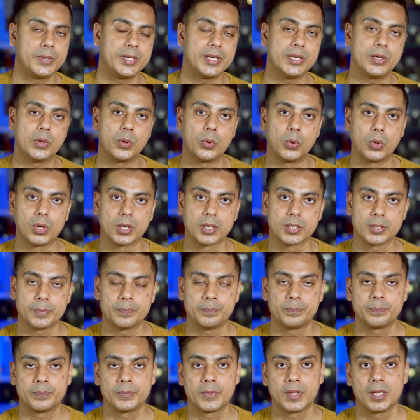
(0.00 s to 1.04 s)
pretty old.
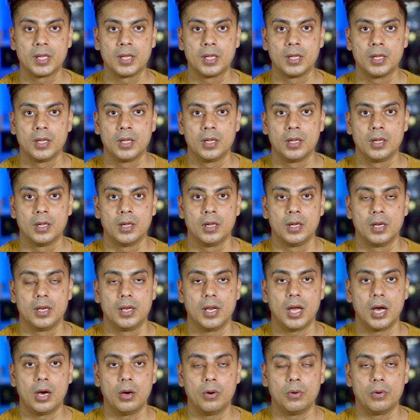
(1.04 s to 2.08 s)

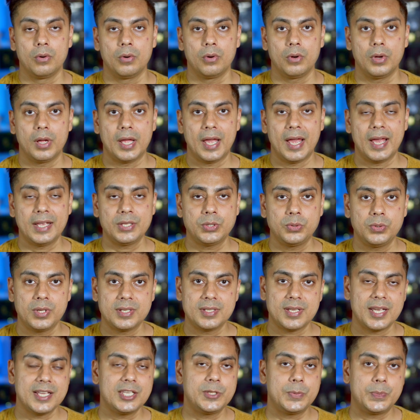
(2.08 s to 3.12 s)
Now as soon
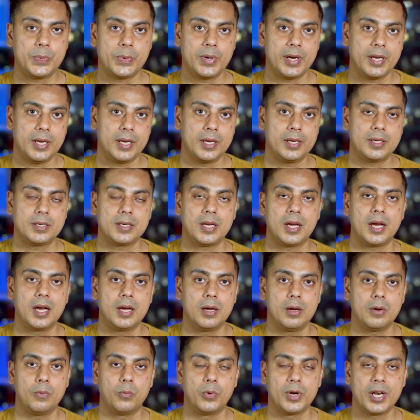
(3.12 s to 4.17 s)
as I spray it,
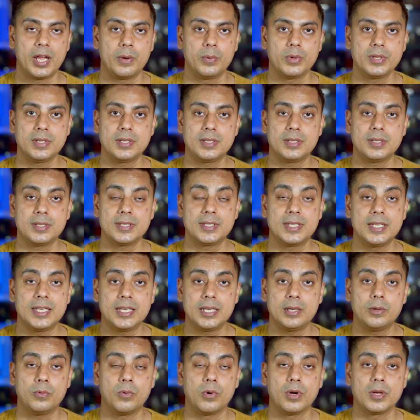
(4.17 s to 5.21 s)
what I was
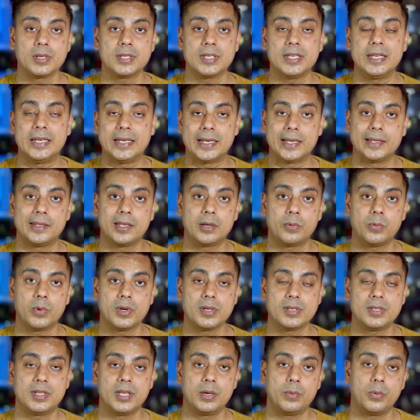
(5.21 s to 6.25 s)
seeing was in leather
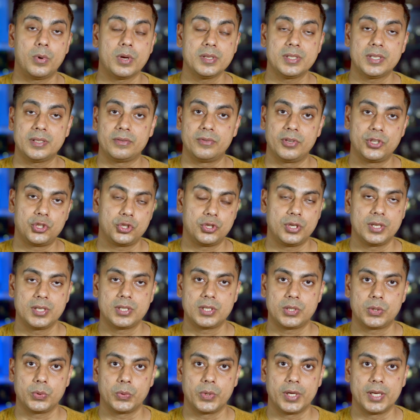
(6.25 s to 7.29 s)
was there was a
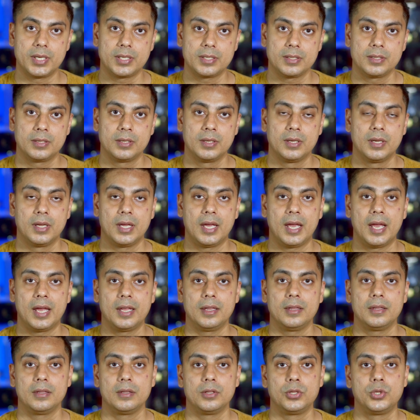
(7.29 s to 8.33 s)
richness to it
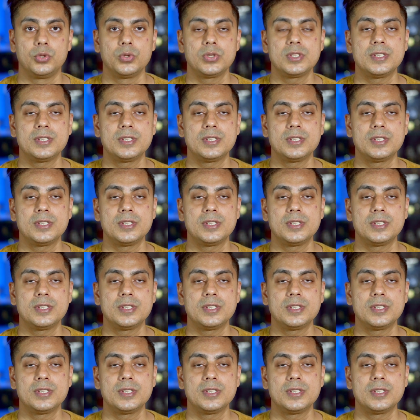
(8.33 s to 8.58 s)
and you